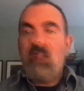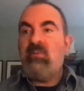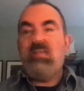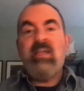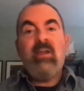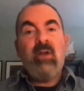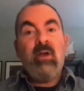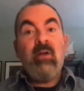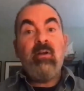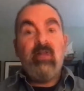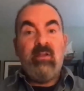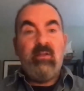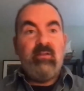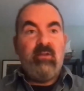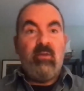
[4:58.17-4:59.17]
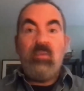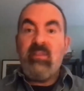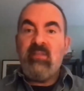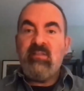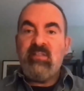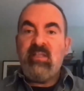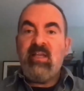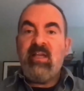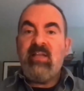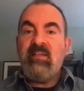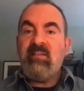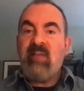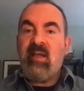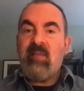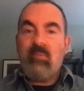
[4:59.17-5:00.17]
I will say, within the
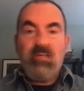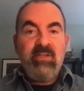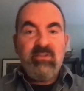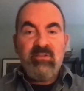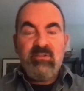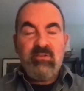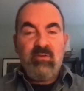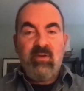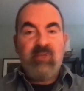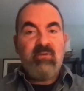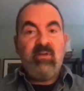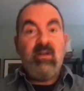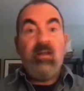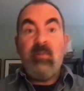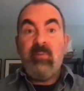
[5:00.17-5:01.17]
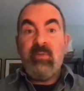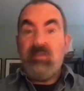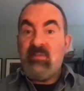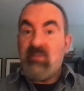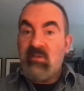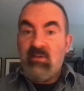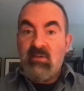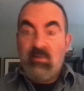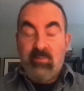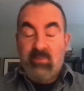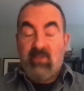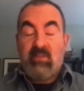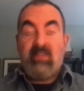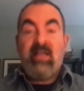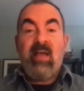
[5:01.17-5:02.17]
CIA's operations directorate, up
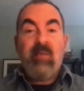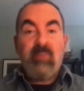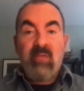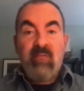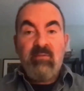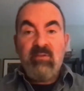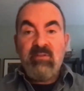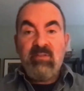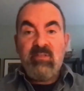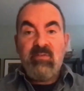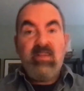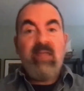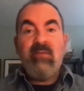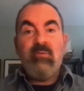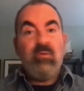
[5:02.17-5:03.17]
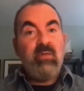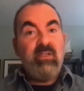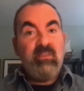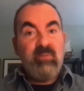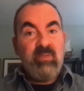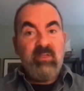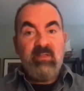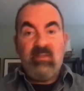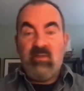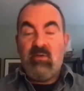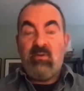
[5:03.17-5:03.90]
to the top levels of it, everyone has been,